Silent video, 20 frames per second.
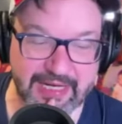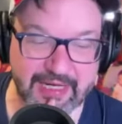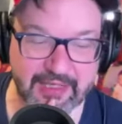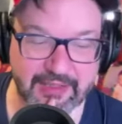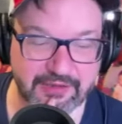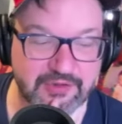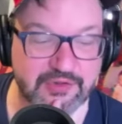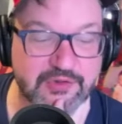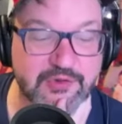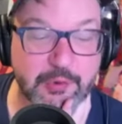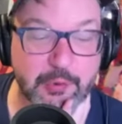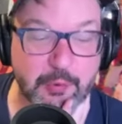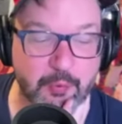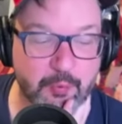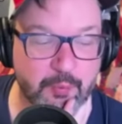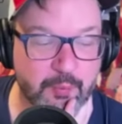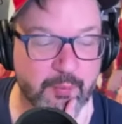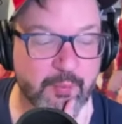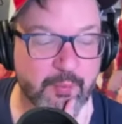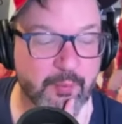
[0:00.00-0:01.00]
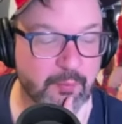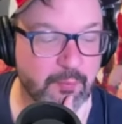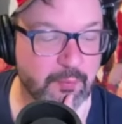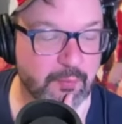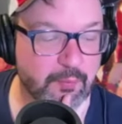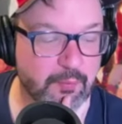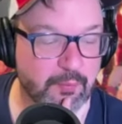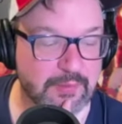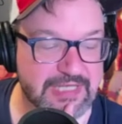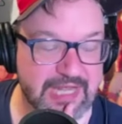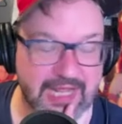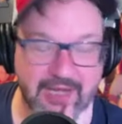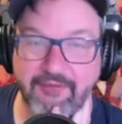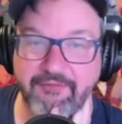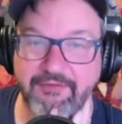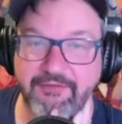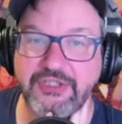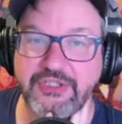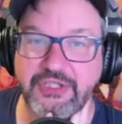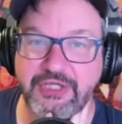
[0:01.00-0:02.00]
consume
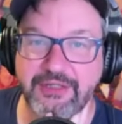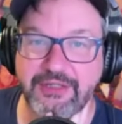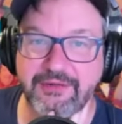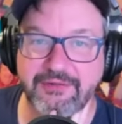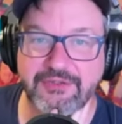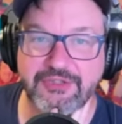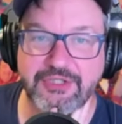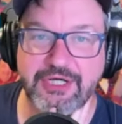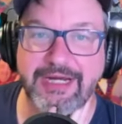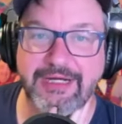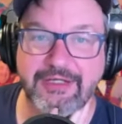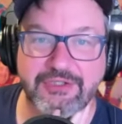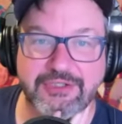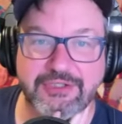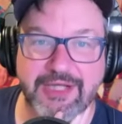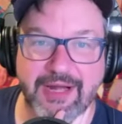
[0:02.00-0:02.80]
television changed yeah.